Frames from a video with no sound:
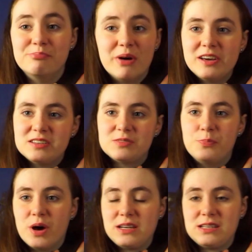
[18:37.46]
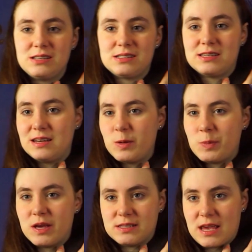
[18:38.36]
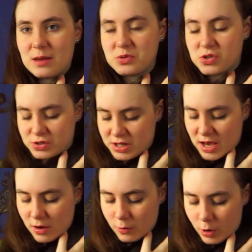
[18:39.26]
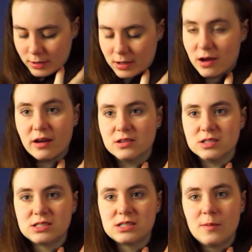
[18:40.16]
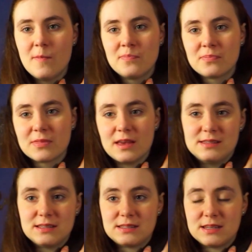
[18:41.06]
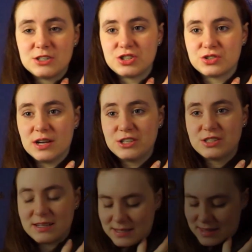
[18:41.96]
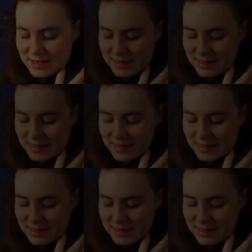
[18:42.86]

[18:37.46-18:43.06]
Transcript: mice, bunnies, guinea pigs, hamsters, they all want cuddles. Is it such a stretch that to think